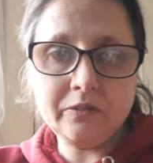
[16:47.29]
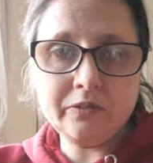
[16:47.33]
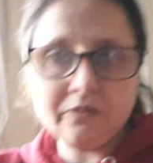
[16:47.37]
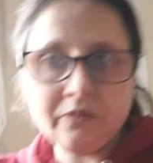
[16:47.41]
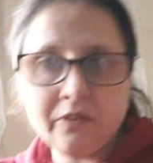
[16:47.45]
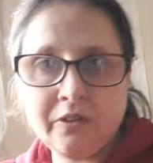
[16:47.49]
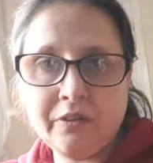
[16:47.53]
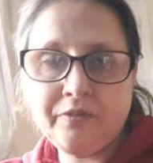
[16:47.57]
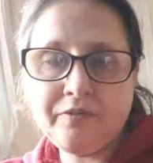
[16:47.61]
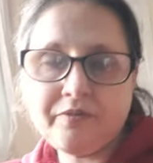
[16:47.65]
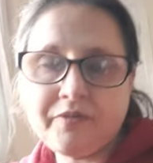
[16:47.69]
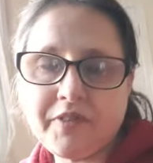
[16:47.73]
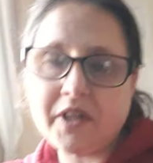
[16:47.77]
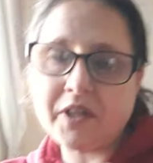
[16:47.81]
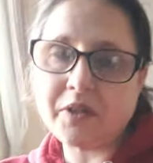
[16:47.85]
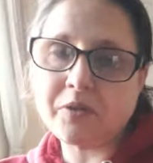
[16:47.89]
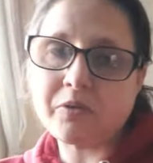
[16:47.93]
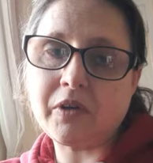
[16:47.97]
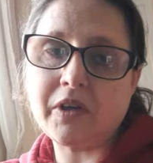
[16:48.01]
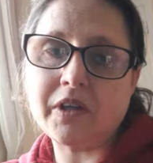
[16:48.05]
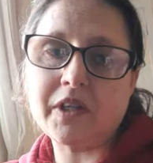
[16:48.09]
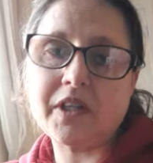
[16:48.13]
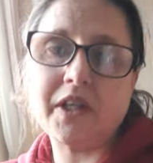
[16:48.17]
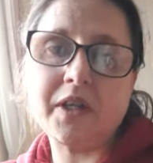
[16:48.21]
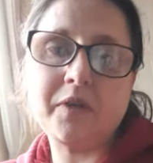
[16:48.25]
That's
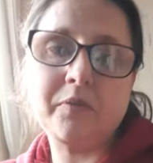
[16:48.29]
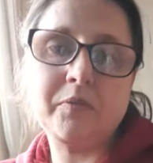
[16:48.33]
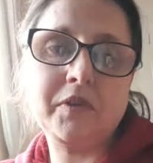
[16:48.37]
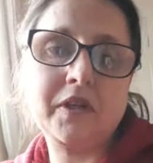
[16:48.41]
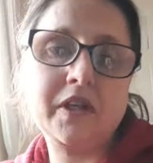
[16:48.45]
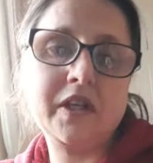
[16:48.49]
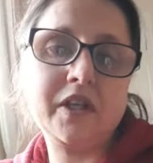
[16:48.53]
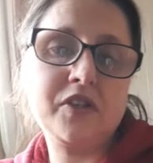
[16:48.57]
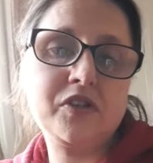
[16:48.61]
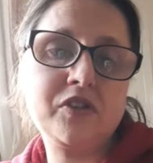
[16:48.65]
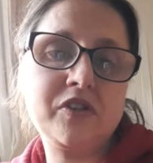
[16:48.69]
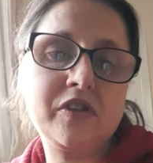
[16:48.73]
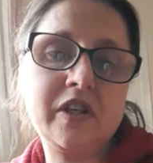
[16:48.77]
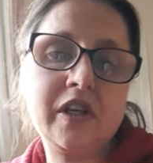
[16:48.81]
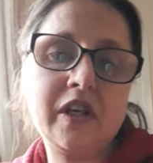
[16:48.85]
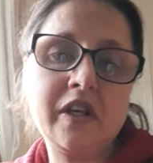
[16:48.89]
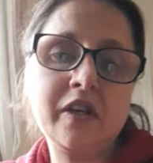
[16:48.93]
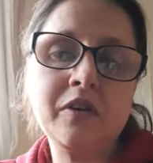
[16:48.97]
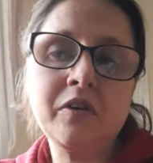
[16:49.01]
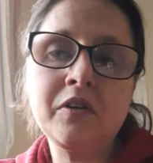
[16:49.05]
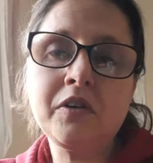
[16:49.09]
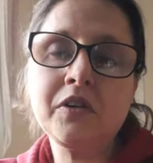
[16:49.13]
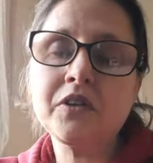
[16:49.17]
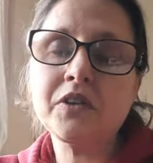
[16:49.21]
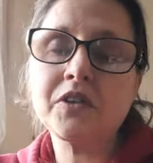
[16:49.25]
why I keep my kitchen light
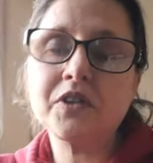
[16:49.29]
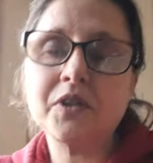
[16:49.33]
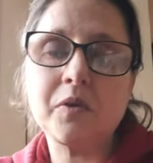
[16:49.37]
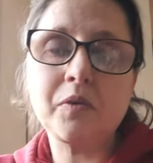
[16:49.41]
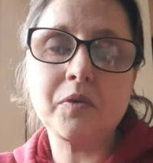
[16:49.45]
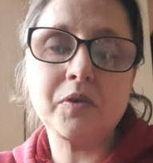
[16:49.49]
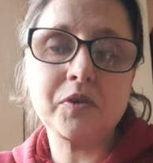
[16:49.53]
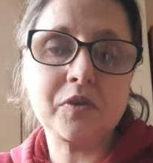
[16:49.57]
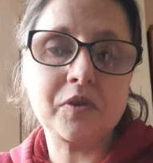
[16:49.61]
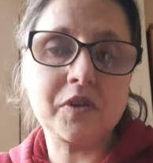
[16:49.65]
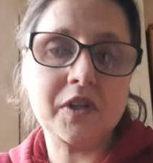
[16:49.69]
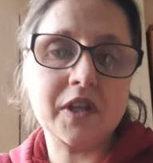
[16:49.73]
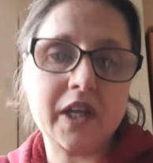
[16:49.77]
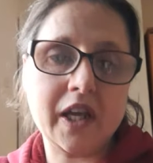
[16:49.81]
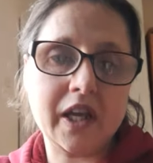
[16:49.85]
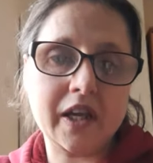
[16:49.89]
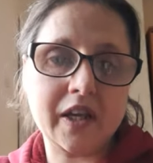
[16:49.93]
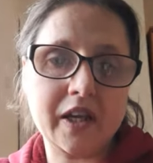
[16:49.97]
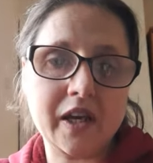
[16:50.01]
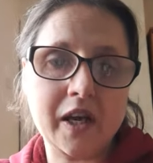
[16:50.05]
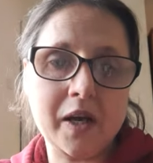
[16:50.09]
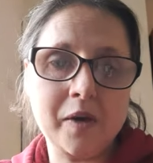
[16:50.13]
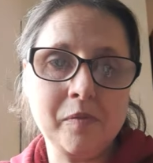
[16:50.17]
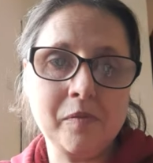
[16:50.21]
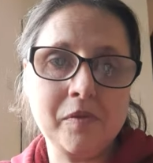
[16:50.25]
on, because I was going to
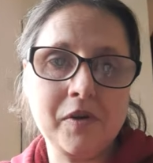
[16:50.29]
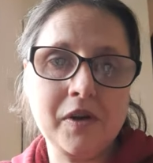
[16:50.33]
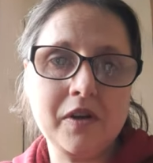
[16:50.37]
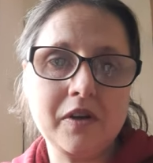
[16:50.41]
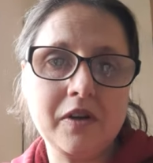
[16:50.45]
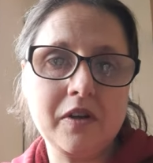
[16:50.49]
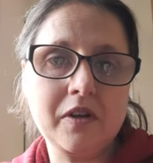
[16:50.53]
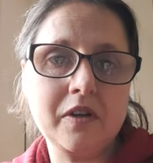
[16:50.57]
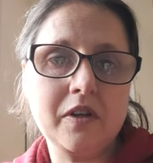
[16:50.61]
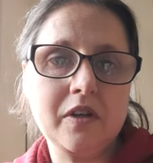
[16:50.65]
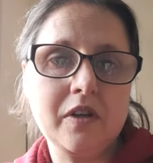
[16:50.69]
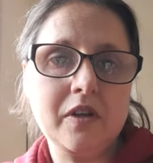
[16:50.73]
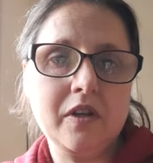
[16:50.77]
get a camera.